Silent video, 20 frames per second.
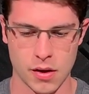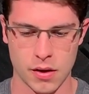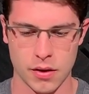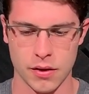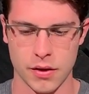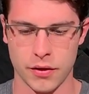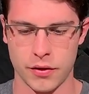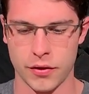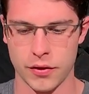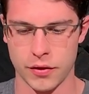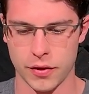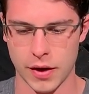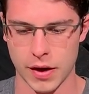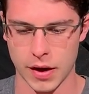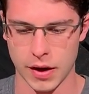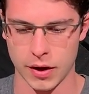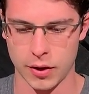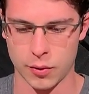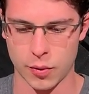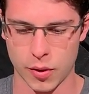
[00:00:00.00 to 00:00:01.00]
This is
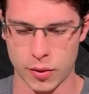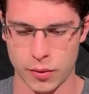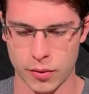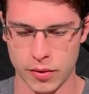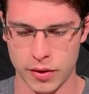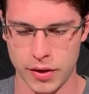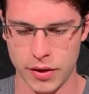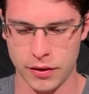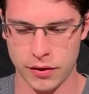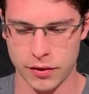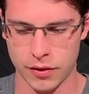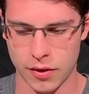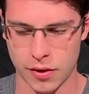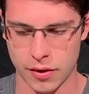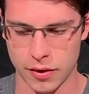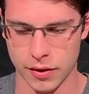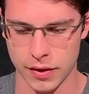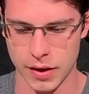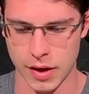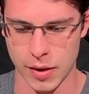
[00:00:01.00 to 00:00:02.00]
a quick release
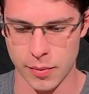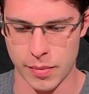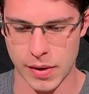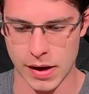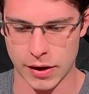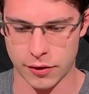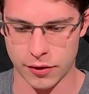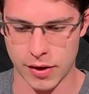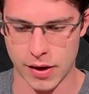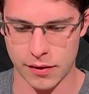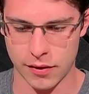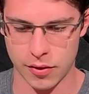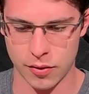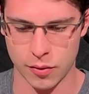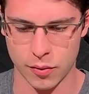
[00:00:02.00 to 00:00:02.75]
on the impact driver,